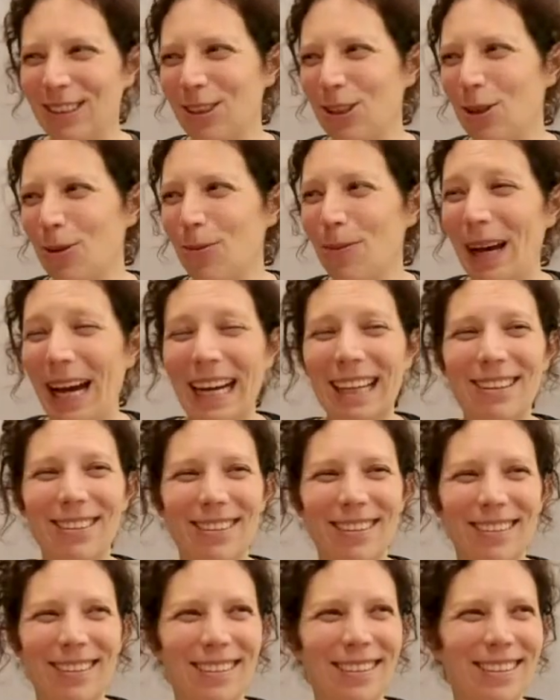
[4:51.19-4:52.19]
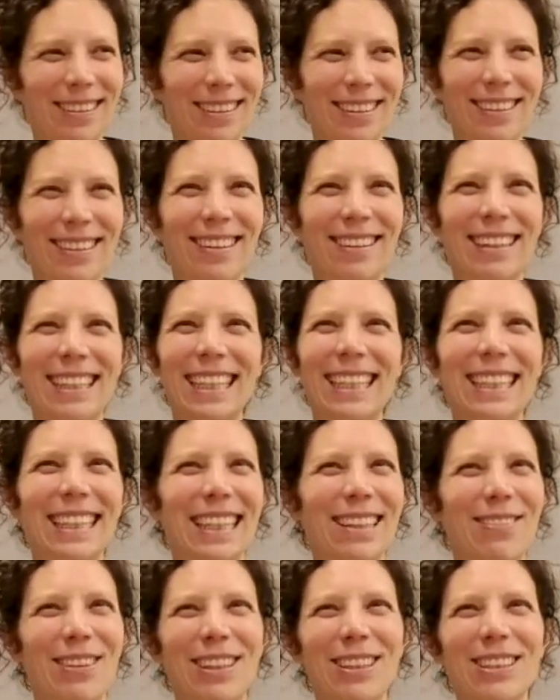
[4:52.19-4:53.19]
go back to Kokore,
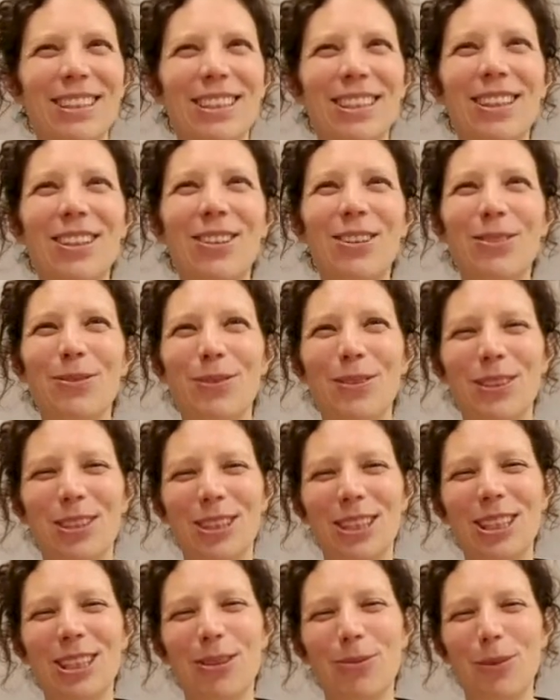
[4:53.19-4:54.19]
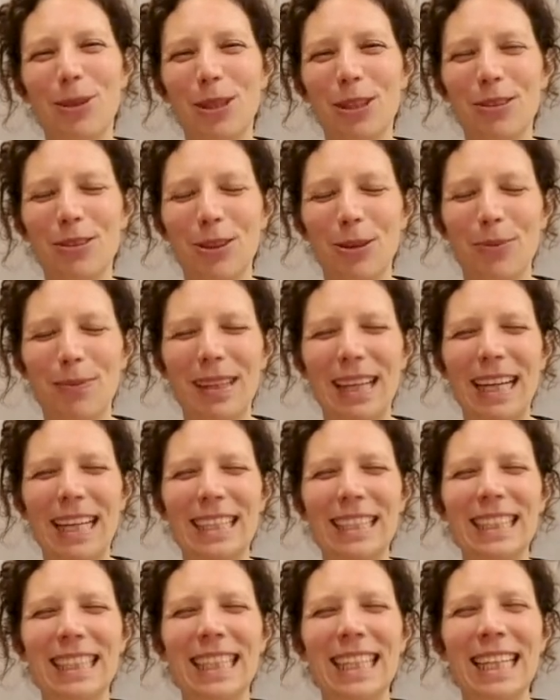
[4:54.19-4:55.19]
Italy, because such a beautiful
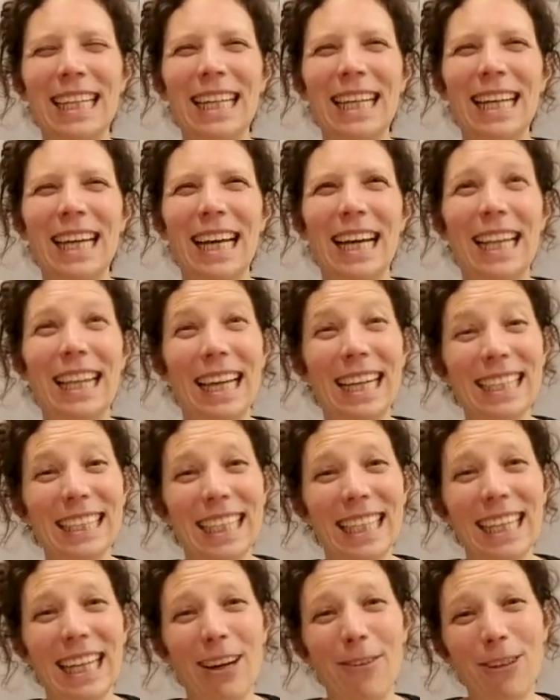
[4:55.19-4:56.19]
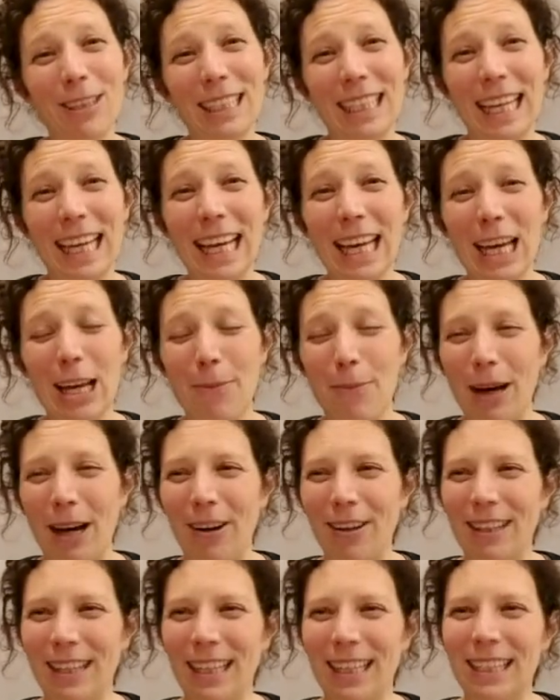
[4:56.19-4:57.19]
place. And actually I was thinking
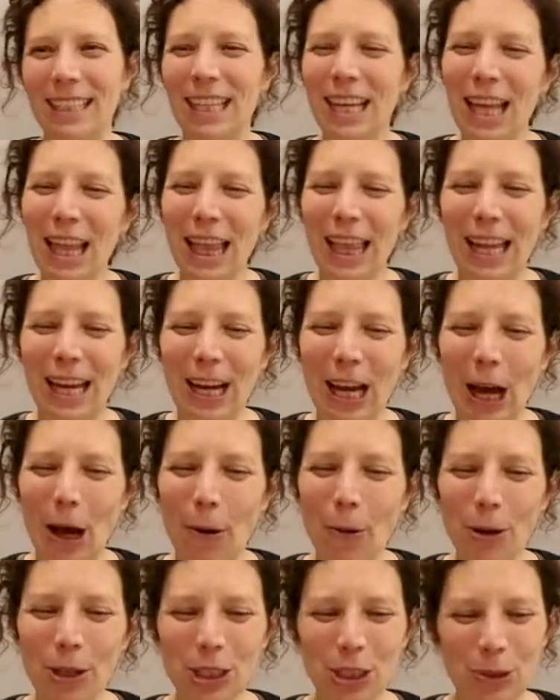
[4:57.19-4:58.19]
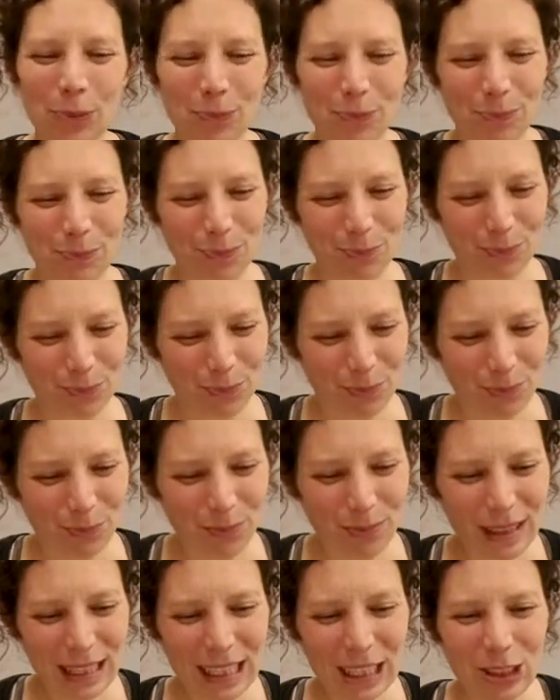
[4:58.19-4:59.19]
about this, like I was
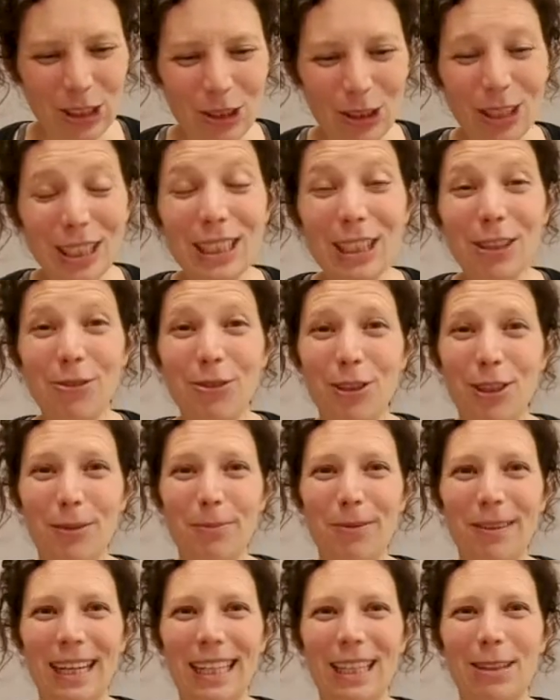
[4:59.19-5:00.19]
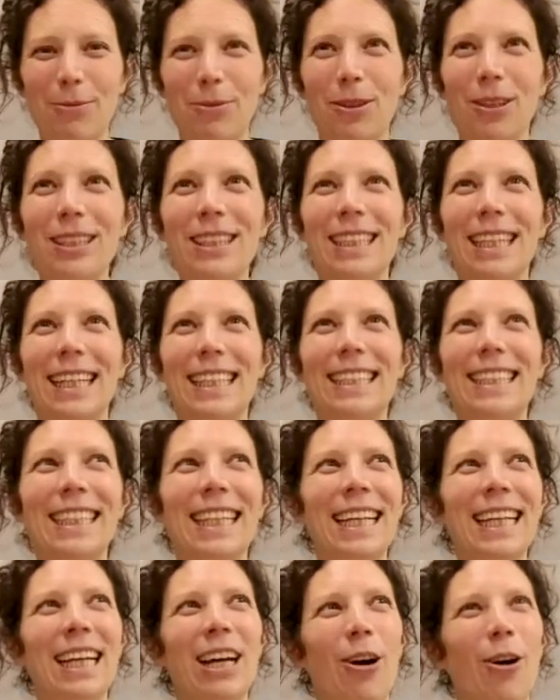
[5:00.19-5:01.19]
searching for a Pranic process.
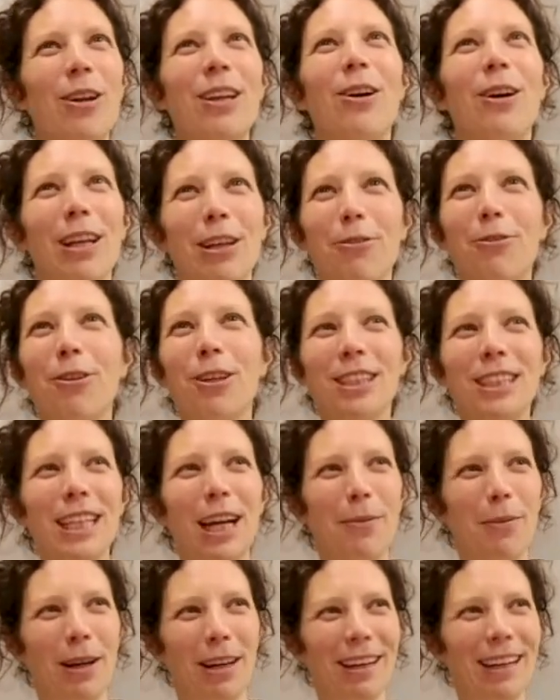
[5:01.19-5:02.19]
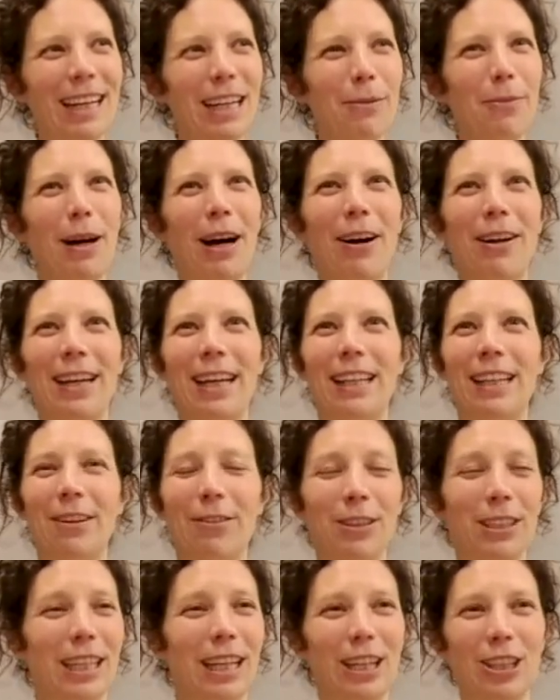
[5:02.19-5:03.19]
Oh no, the first time I heard about it, I
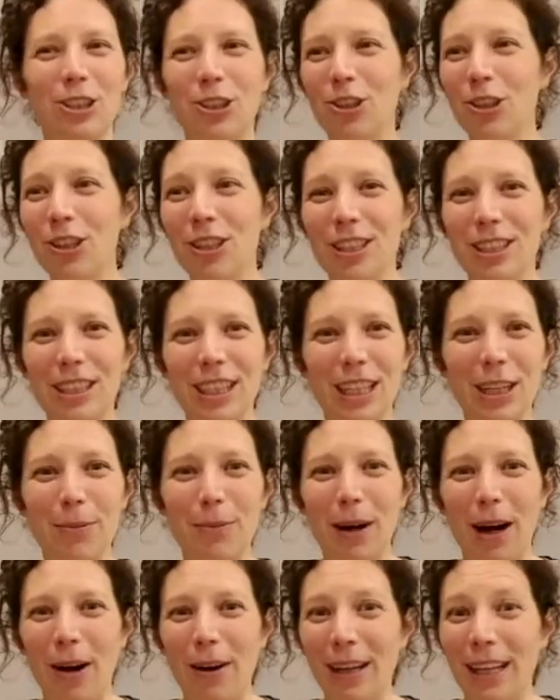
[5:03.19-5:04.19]
was like searching about